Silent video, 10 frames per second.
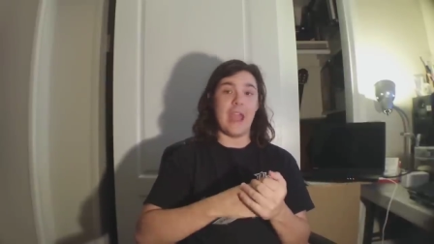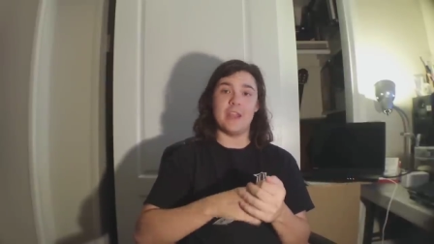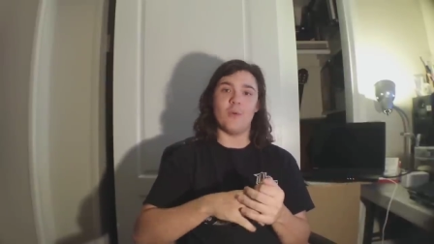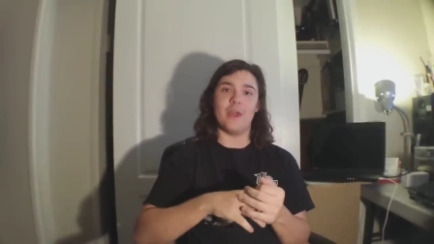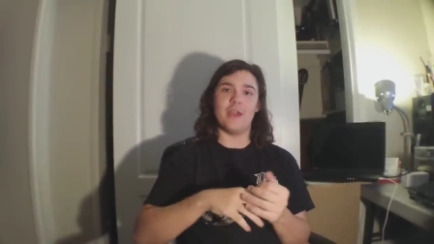
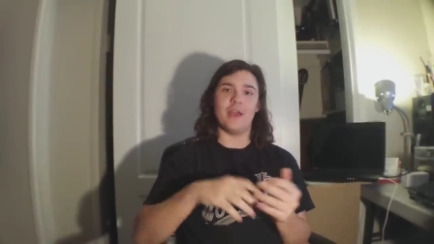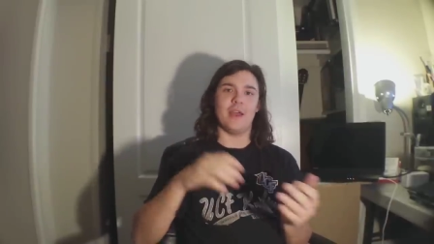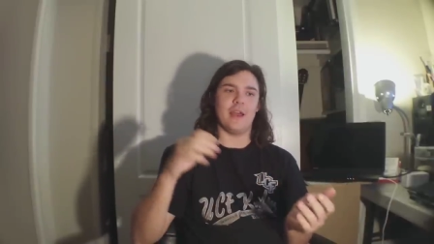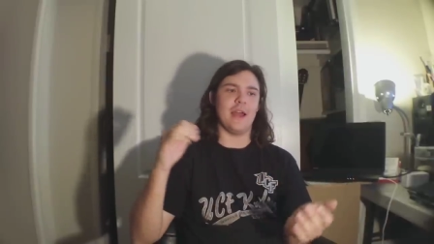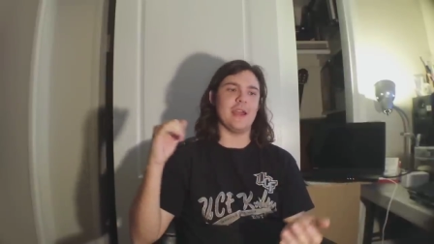Anyway,
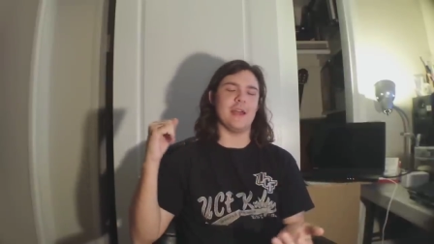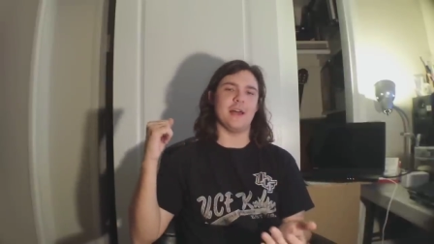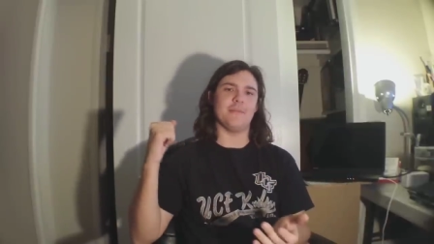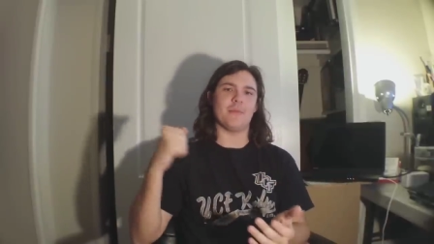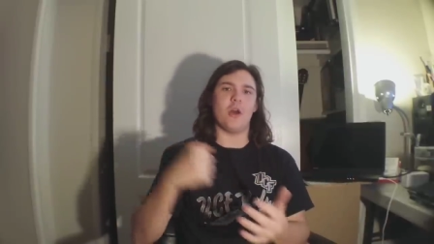I
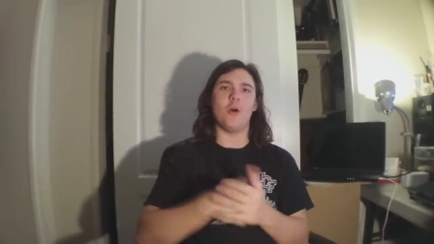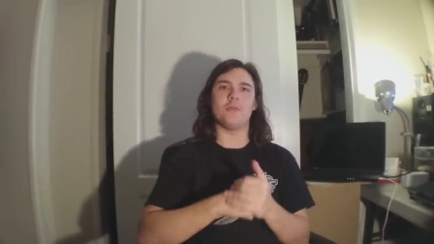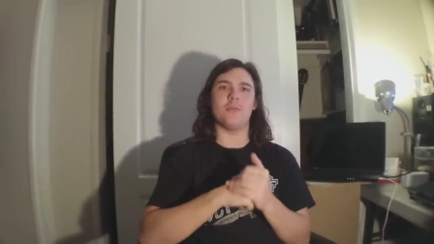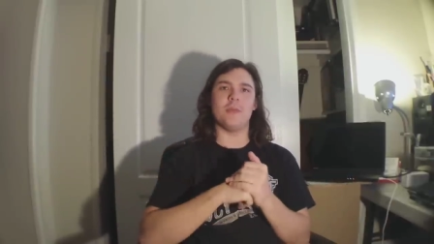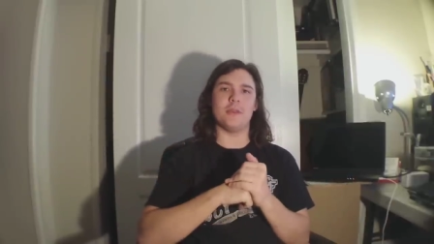uh,
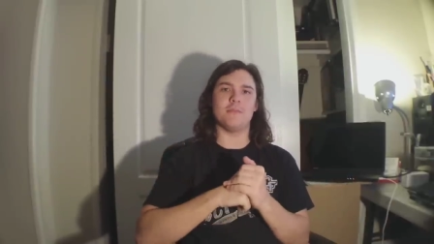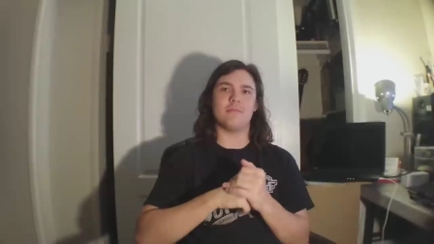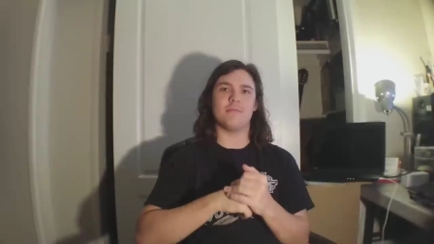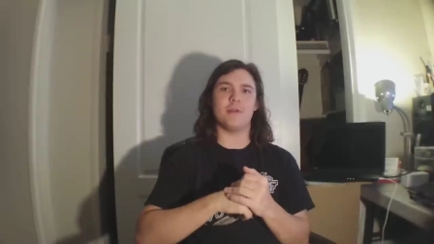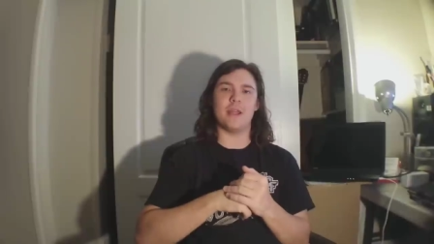hope to be
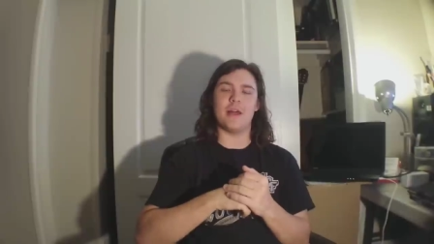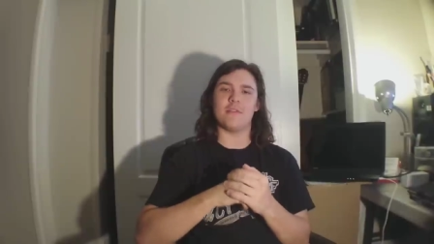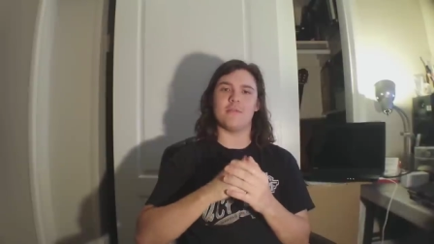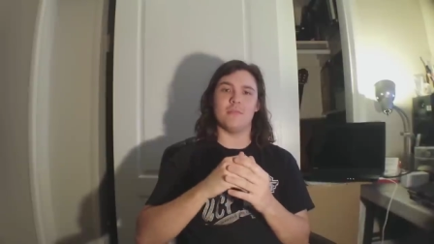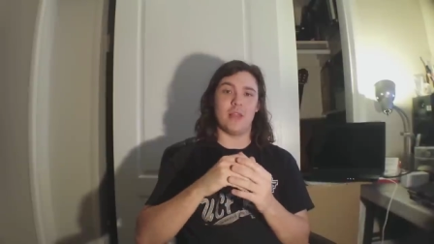putting
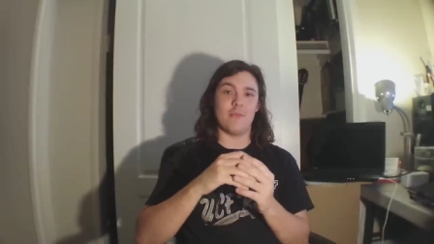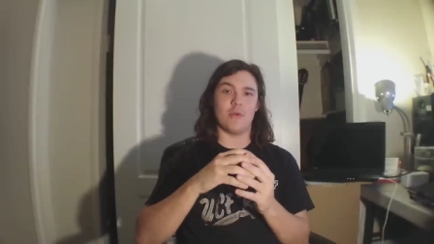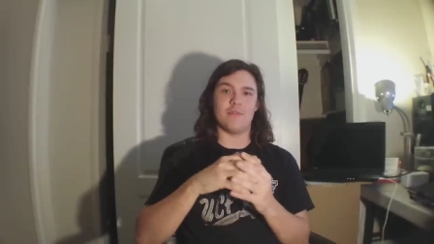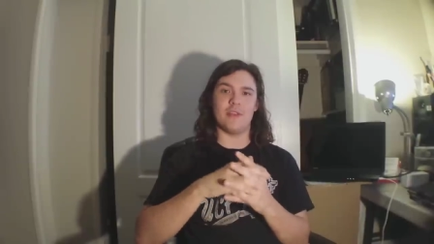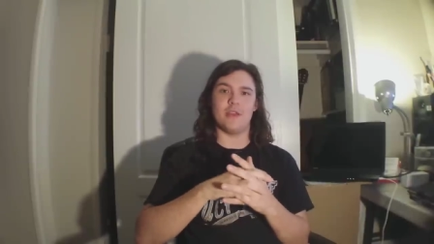out some lot
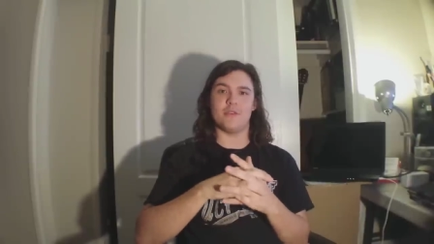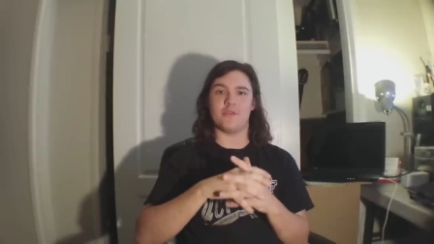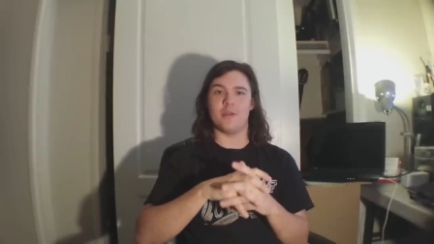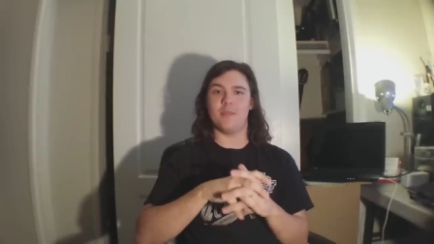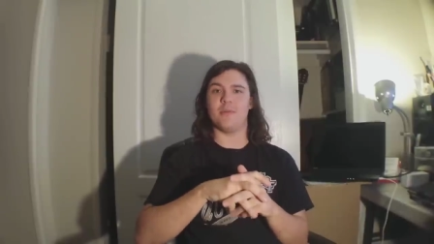more
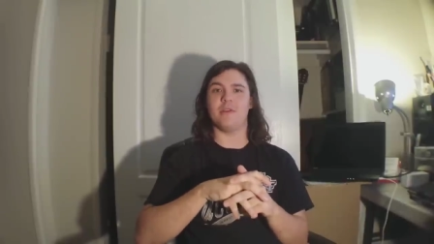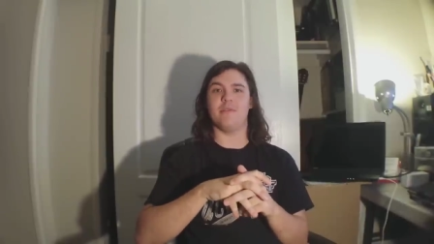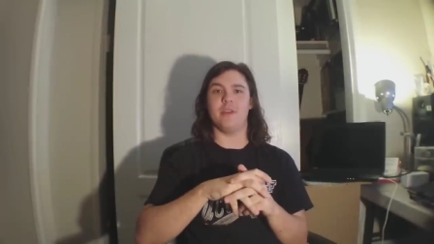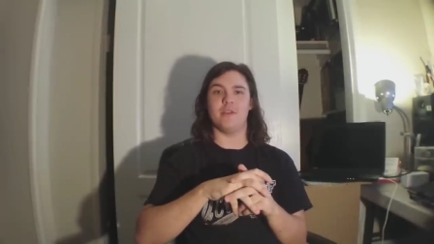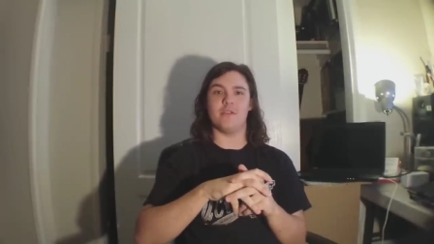videos, three D
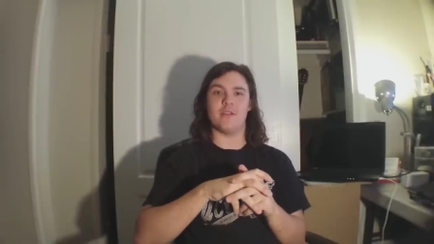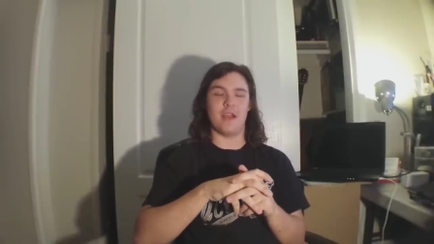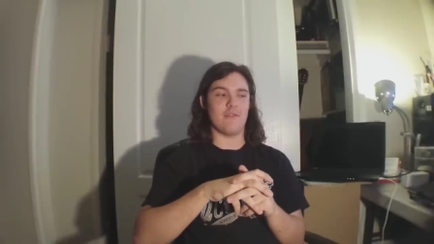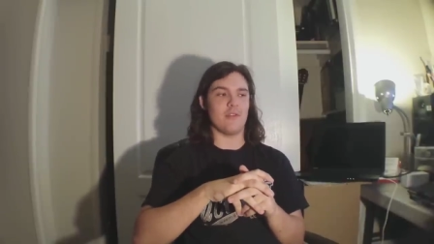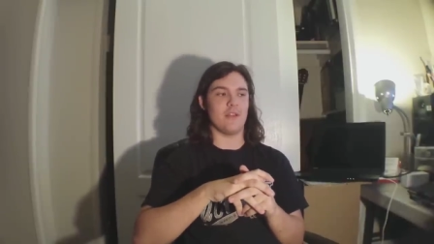printing videos,
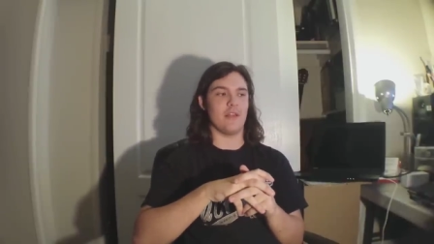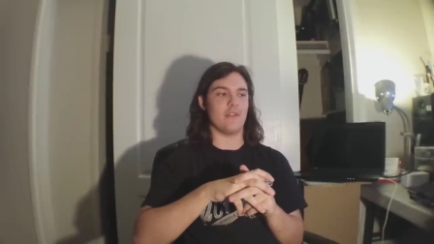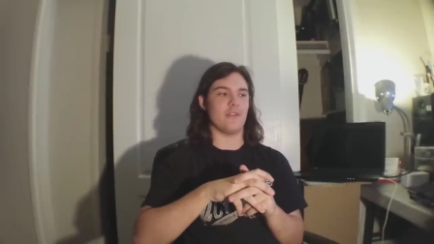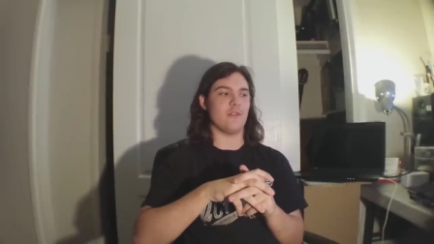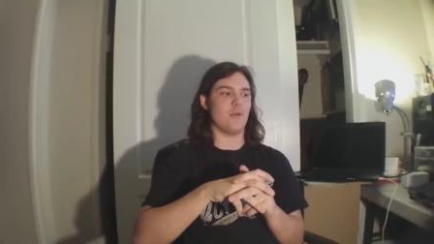and everything
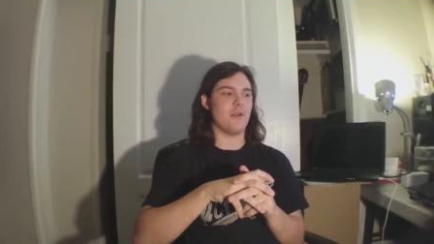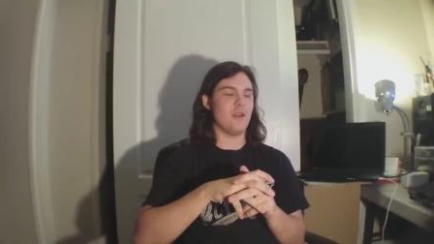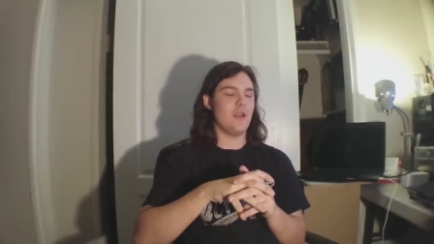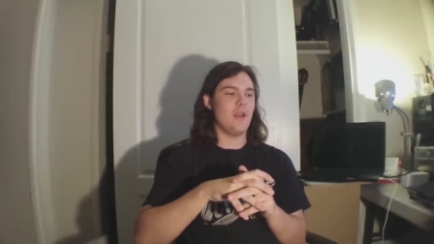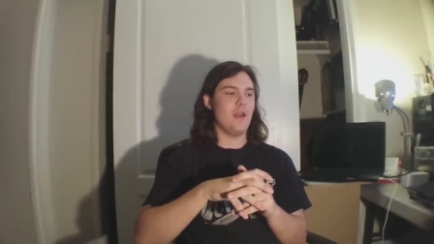like the sort.